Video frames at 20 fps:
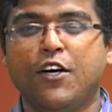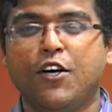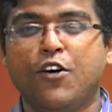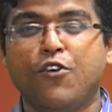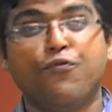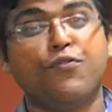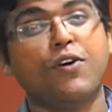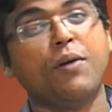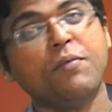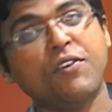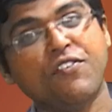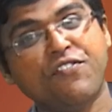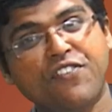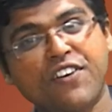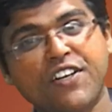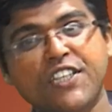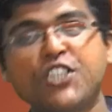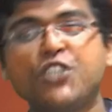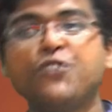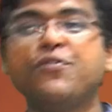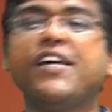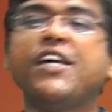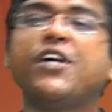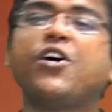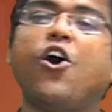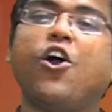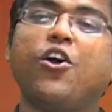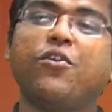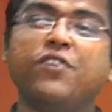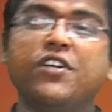From the first week
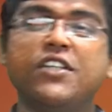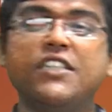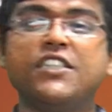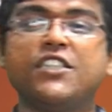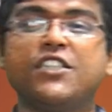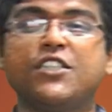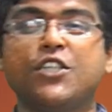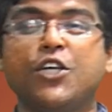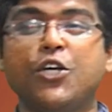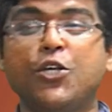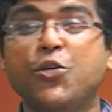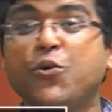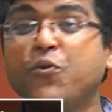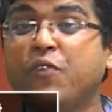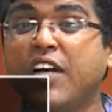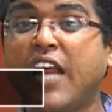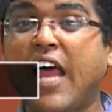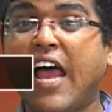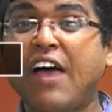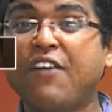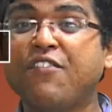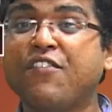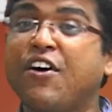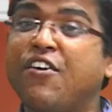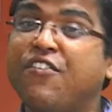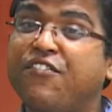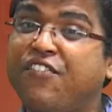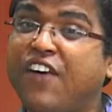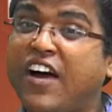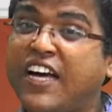onwards, you will have
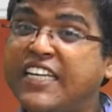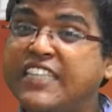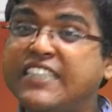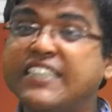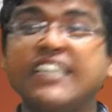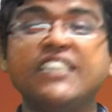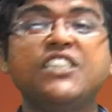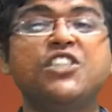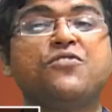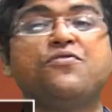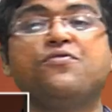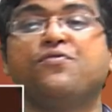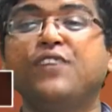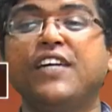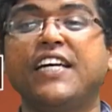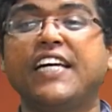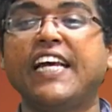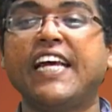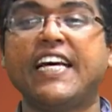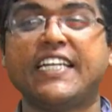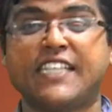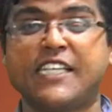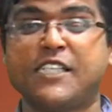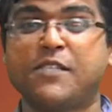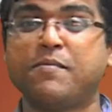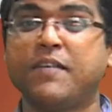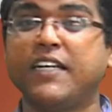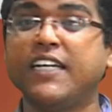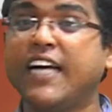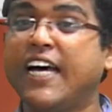5 such weekly
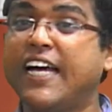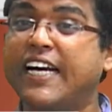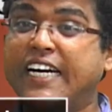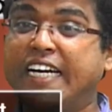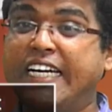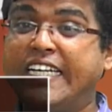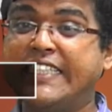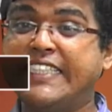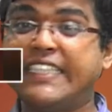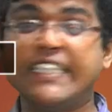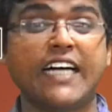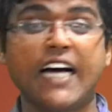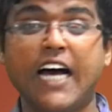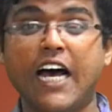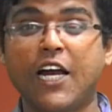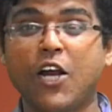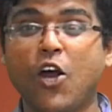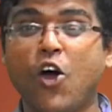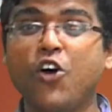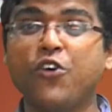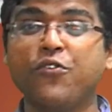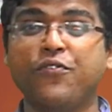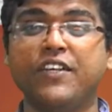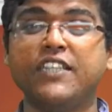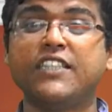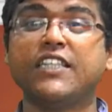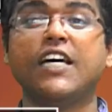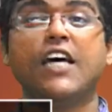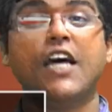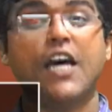assessments releasing along with
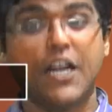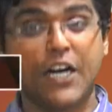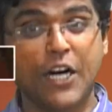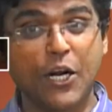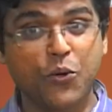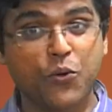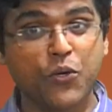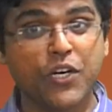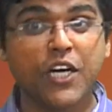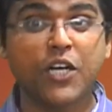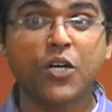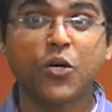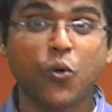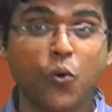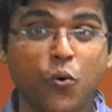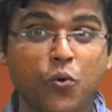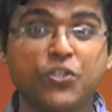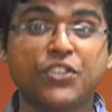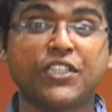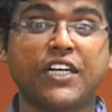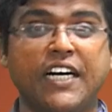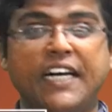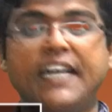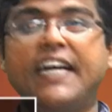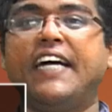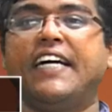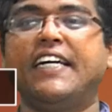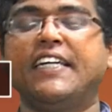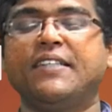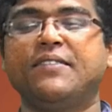regular course
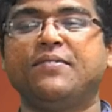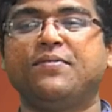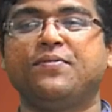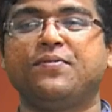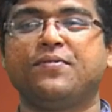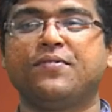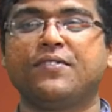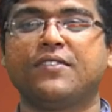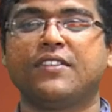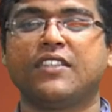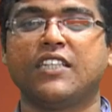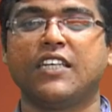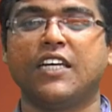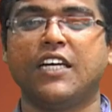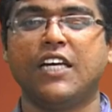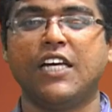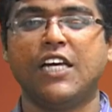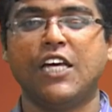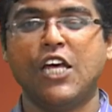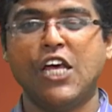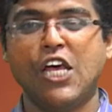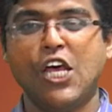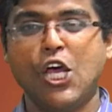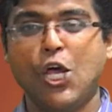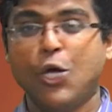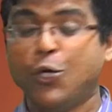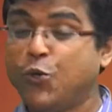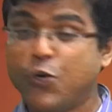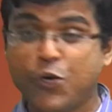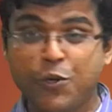content.
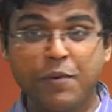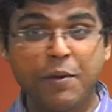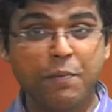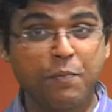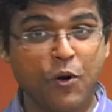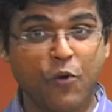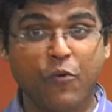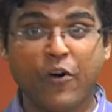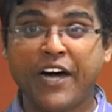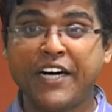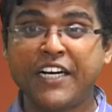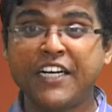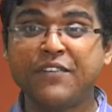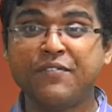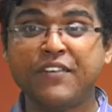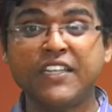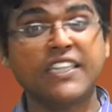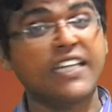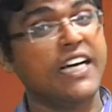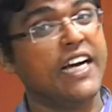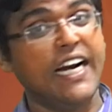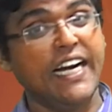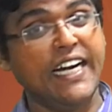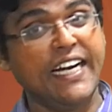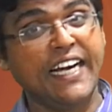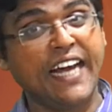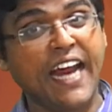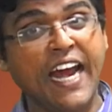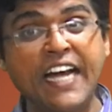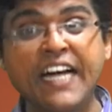You will be provided with
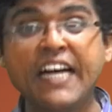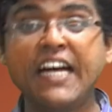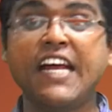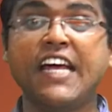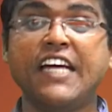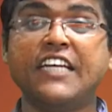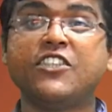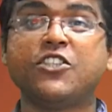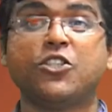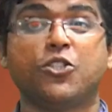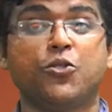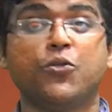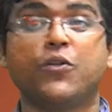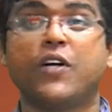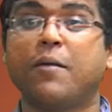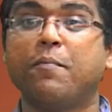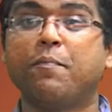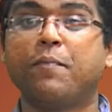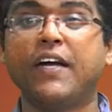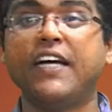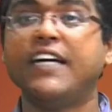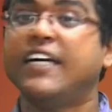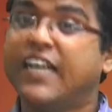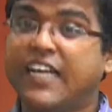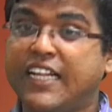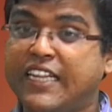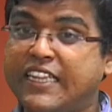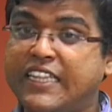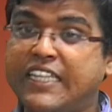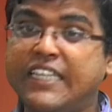10 days to complete
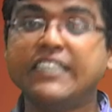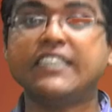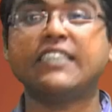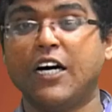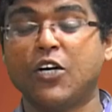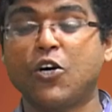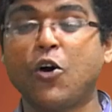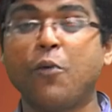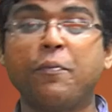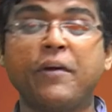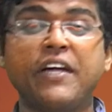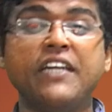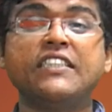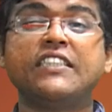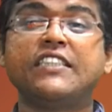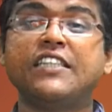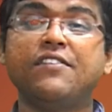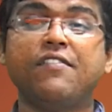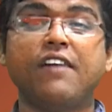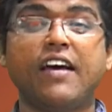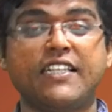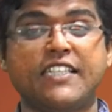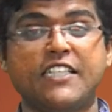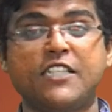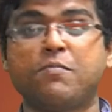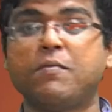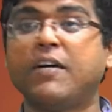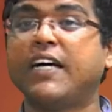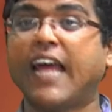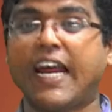these comprehensive
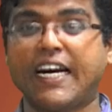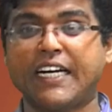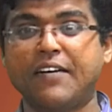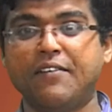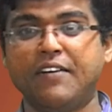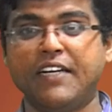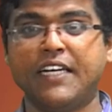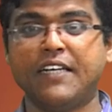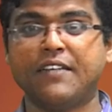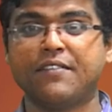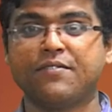assessment activity.